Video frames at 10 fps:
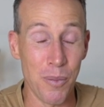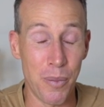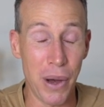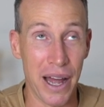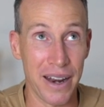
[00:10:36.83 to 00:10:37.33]

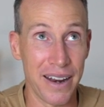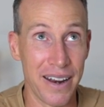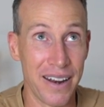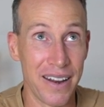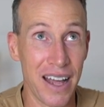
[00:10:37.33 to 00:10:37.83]
But
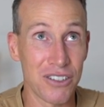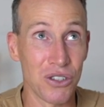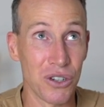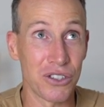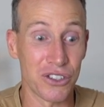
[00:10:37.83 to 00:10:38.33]
that's
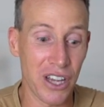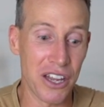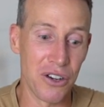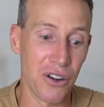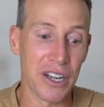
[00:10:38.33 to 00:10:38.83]
not to say
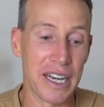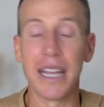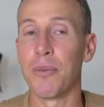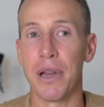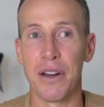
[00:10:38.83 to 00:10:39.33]
you're not going to
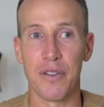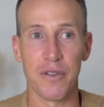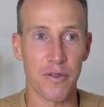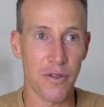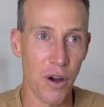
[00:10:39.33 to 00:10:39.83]
get
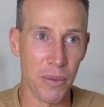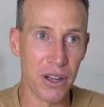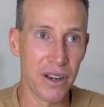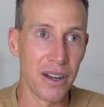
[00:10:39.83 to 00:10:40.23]
benefit from it.